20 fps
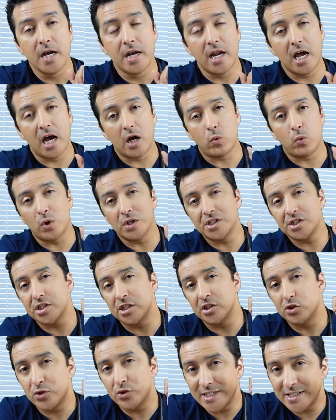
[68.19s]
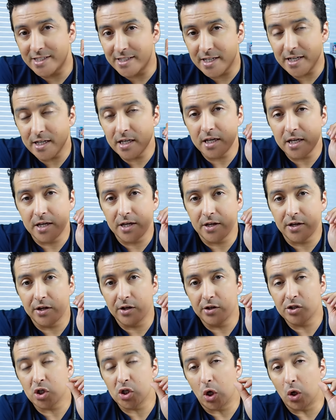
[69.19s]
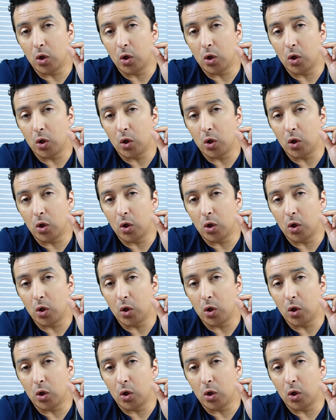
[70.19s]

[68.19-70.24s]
Now, what's interesting is